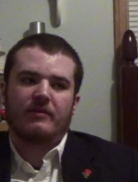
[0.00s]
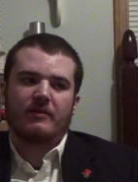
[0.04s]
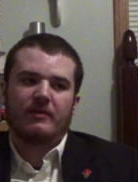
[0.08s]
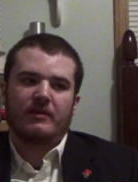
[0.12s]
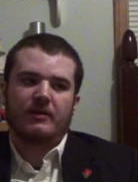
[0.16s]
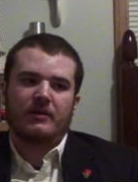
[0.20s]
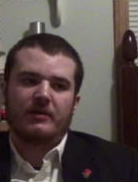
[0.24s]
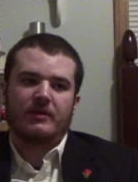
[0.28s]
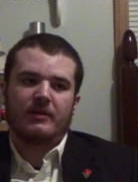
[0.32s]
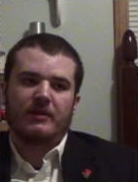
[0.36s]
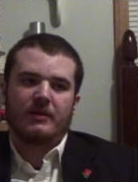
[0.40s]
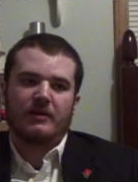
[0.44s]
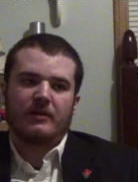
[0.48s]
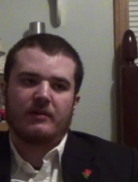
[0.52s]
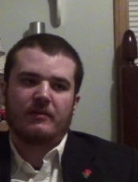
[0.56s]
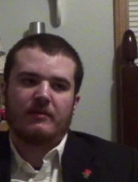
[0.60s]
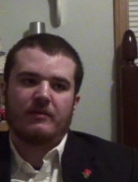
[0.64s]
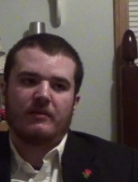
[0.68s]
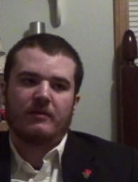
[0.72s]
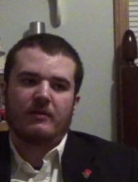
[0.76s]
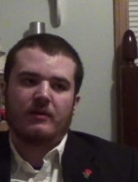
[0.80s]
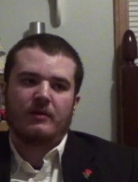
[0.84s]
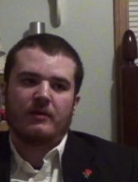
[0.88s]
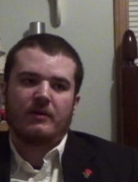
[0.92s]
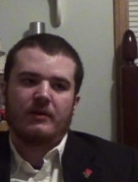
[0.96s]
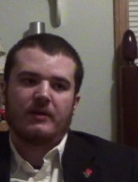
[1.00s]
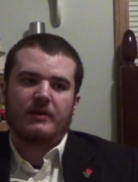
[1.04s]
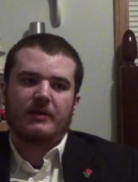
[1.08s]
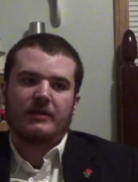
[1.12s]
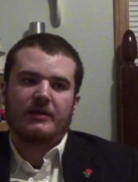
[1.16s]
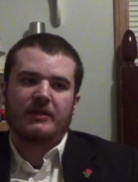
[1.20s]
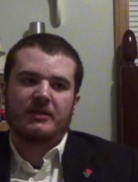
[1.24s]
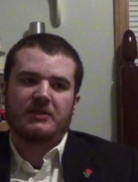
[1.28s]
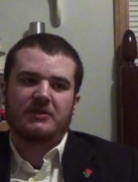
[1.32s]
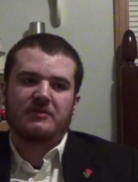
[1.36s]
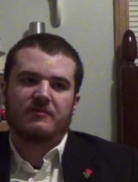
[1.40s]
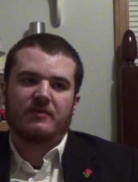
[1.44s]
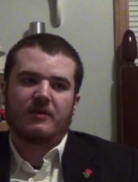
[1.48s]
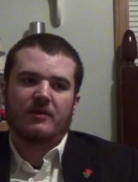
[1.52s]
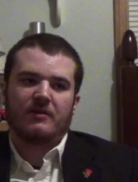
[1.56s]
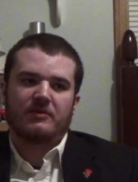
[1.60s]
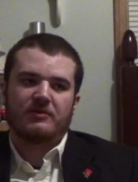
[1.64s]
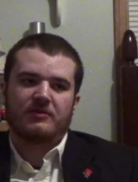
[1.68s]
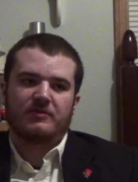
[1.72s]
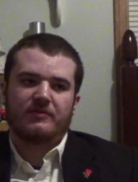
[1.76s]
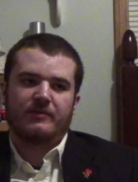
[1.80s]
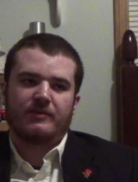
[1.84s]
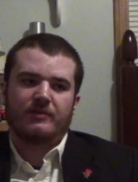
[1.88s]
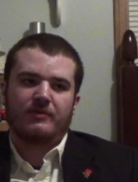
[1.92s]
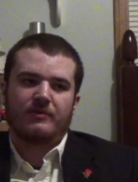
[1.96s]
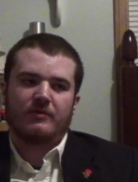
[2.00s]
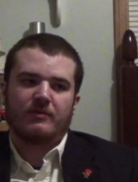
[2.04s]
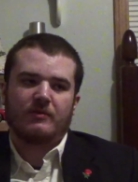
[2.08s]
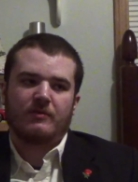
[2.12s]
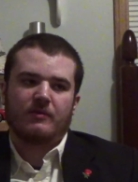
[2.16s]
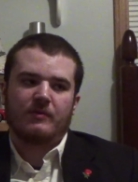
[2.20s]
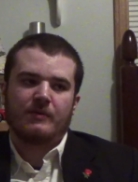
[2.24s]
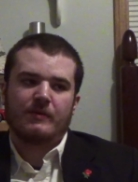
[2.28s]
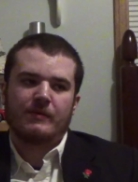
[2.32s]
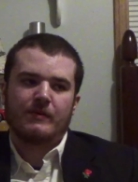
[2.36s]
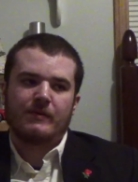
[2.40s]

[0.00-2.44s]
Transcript: than it did his father's funeral.